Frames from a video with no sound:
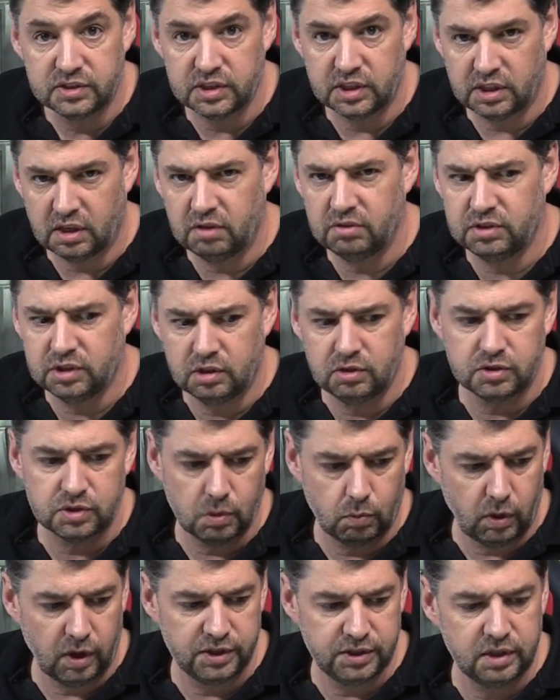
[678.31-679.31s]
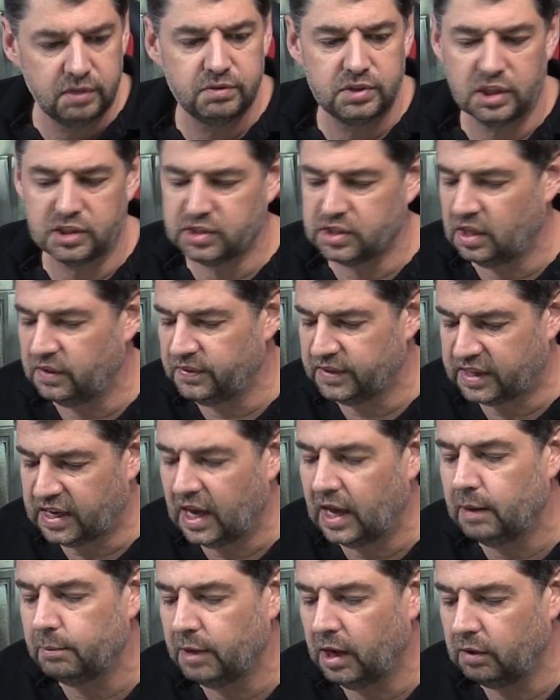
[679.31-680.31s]
So don't use the one you've just done the
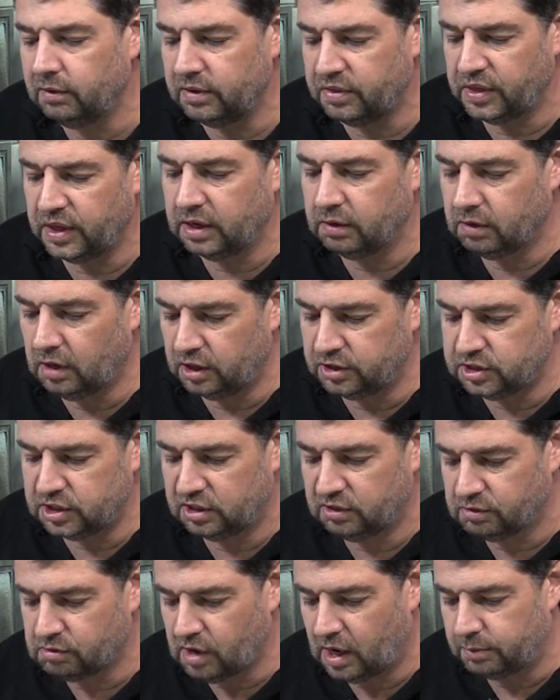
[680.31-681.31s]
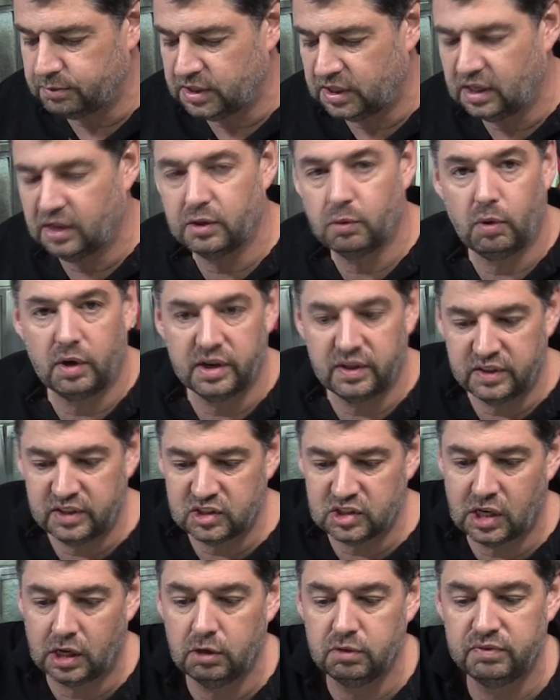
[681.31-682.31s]
camo. In theory, I should have grabbed another one of
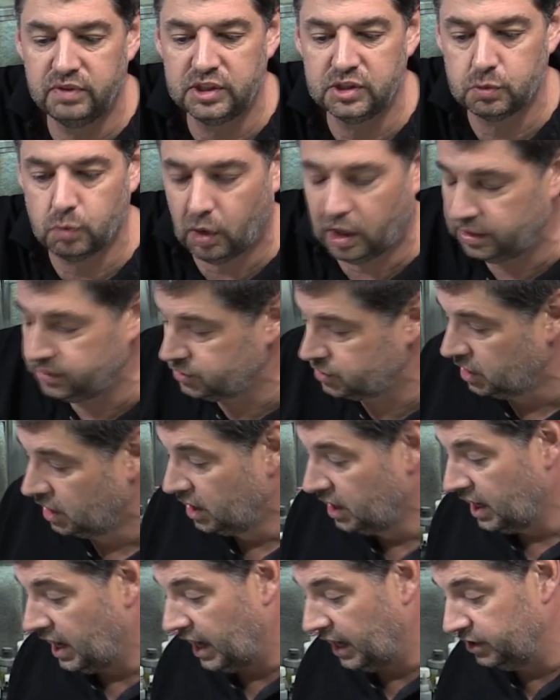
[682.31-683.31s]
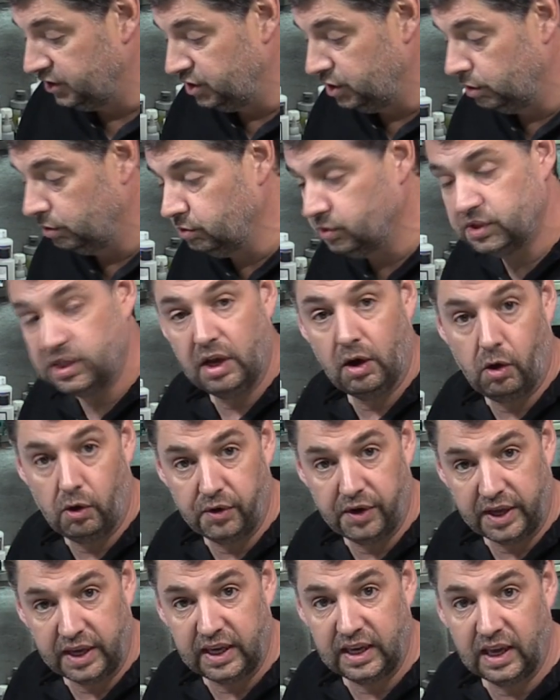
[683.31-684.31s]
these low vis ones and used it
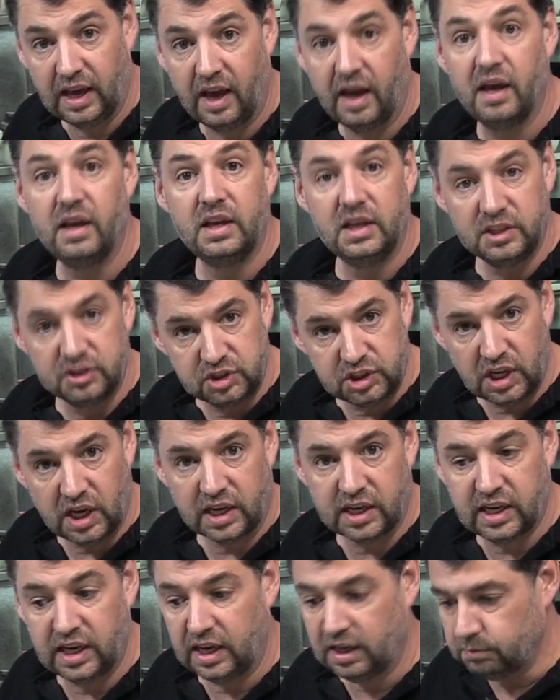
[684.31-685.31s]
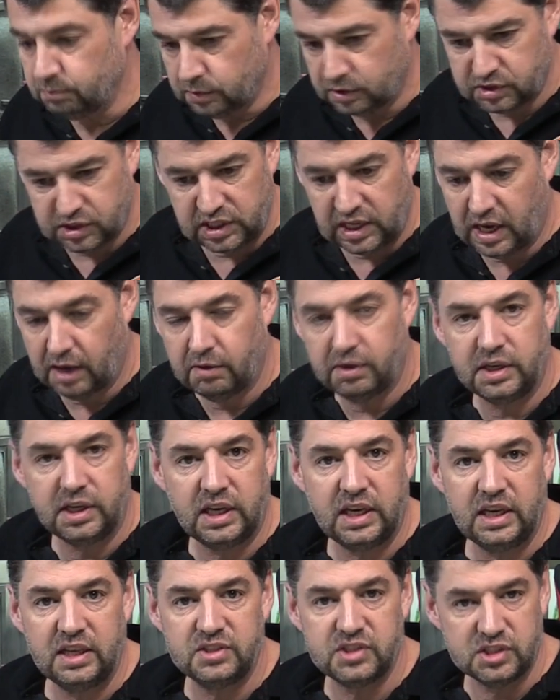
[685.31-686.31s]
on here. Check it, see how it
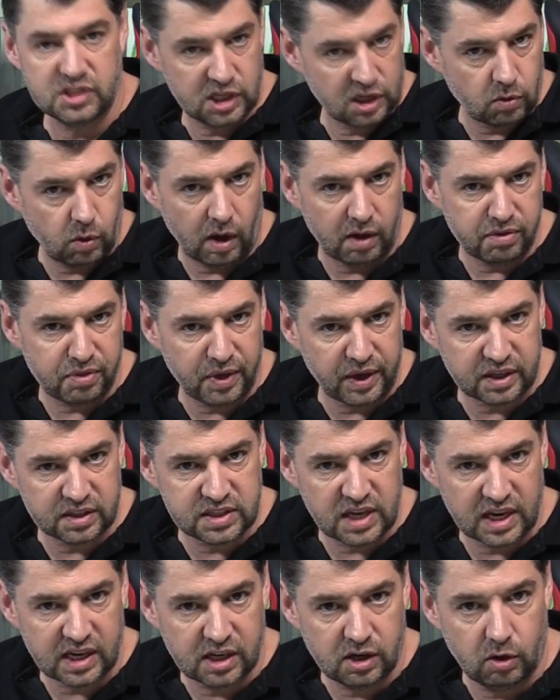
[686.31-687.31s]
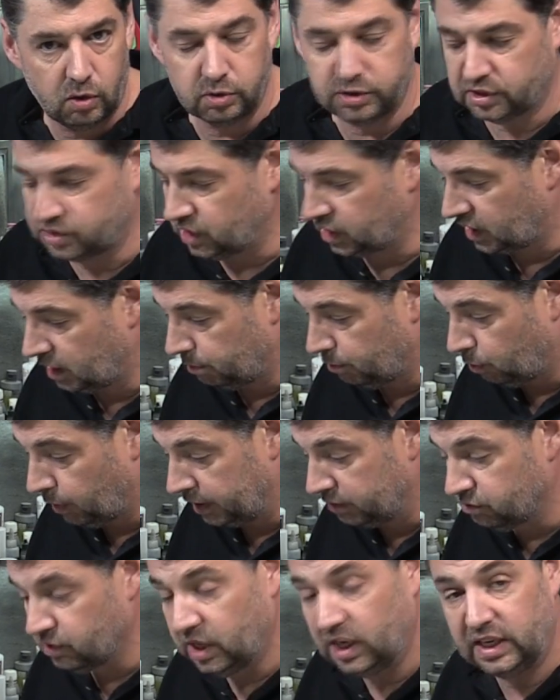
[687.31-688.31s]
adheres. Is it quite a thick decal? Does it come
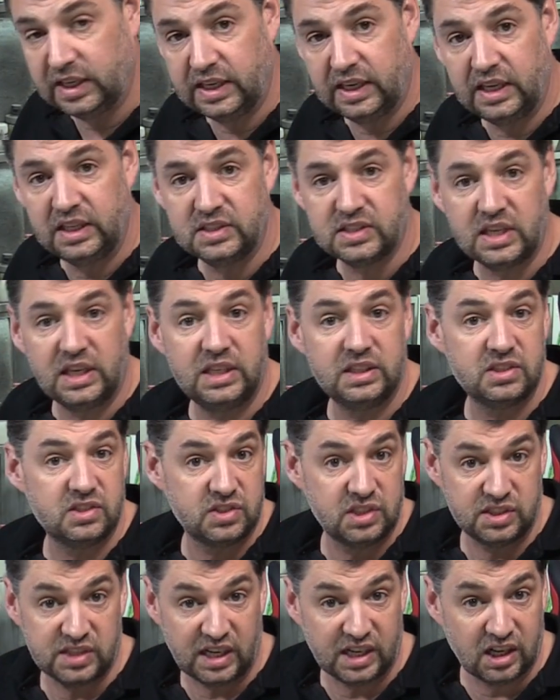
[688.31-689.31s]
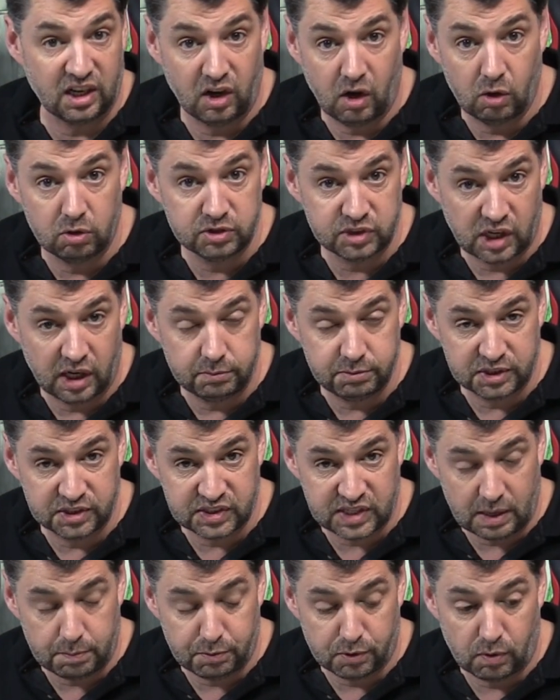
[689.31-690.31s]
away really easy? Does it take a long time to
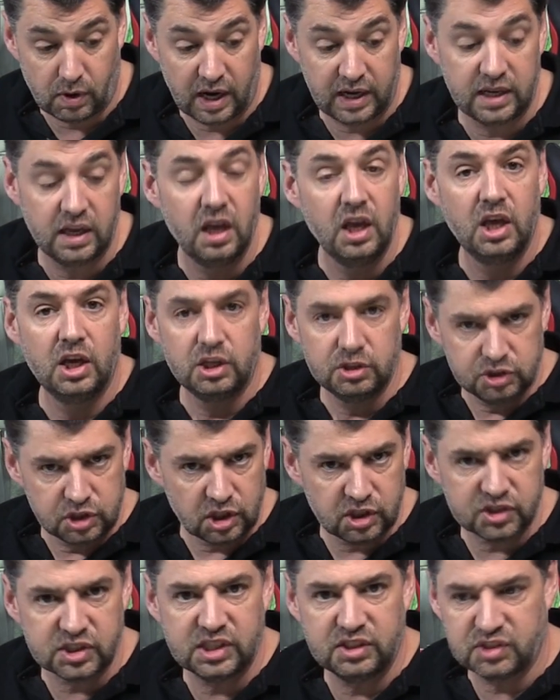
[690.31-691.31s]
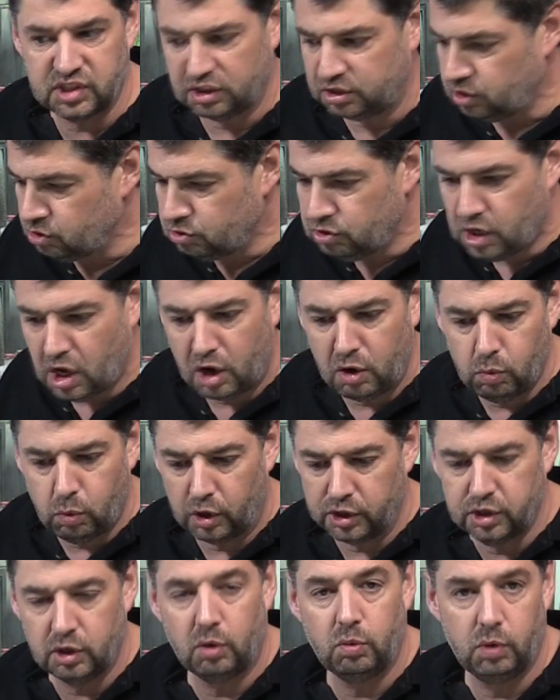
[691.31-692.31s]
separate? Just so you know
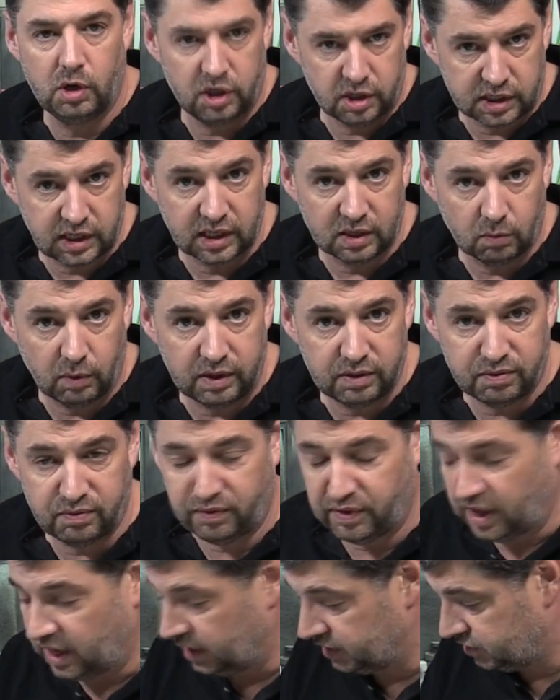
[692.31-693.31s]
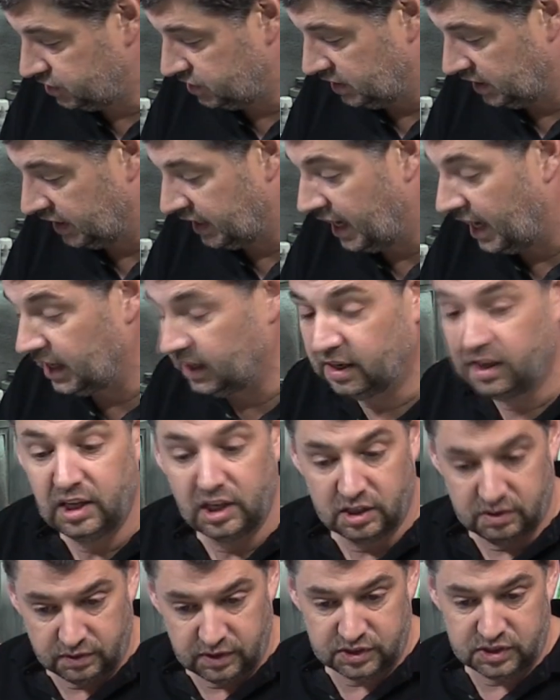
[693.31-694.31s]
what you're working with first. Again,
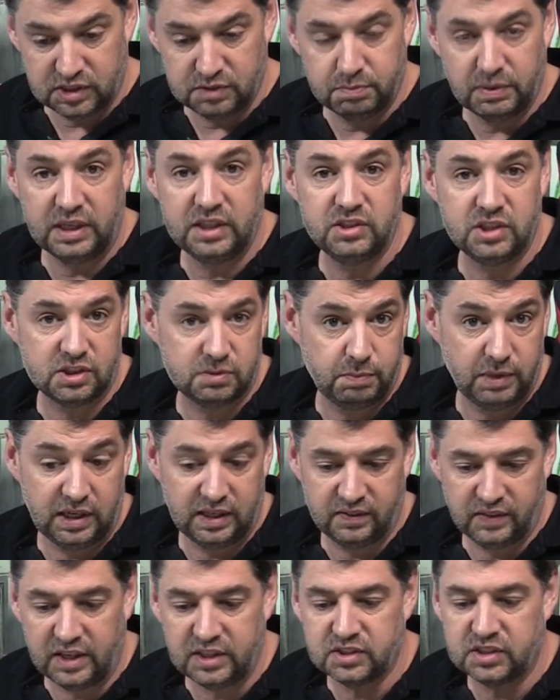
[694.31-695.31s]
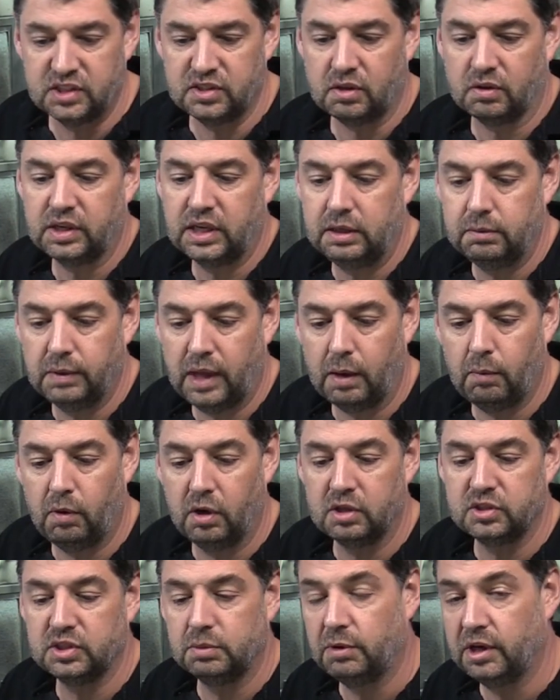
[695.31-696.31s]
this is me just being this because I'll keep that
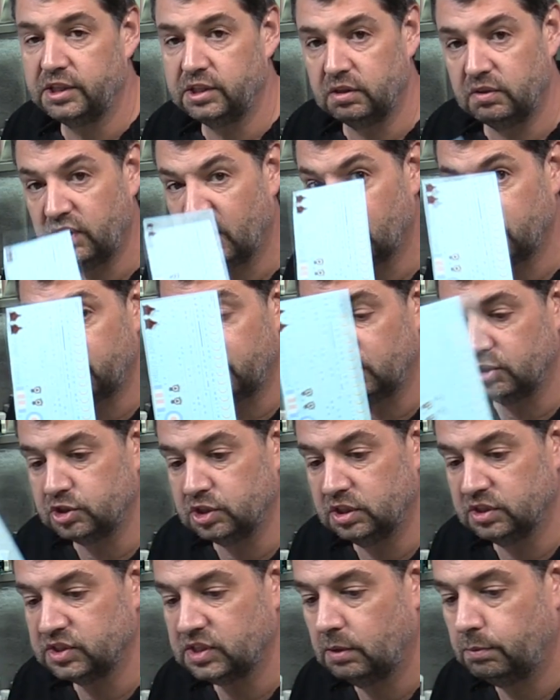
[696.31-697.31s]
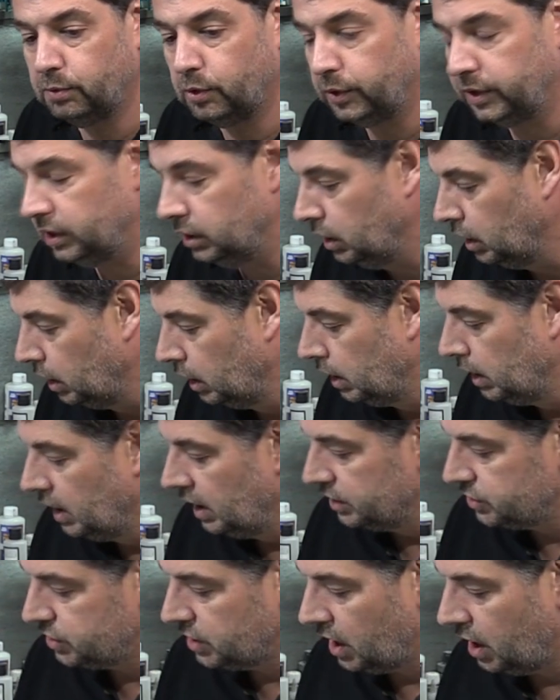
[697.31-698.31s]
one because I might do the other version at some point.
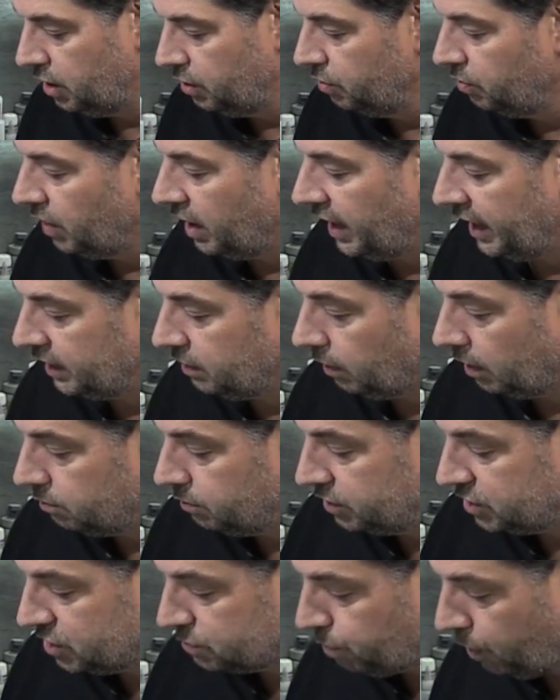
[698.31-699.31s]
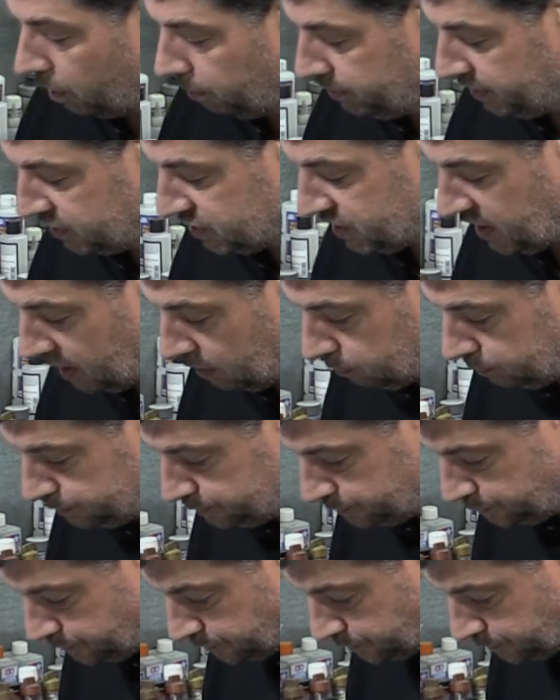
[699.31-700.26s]
So uh, anyway, we just pop this down.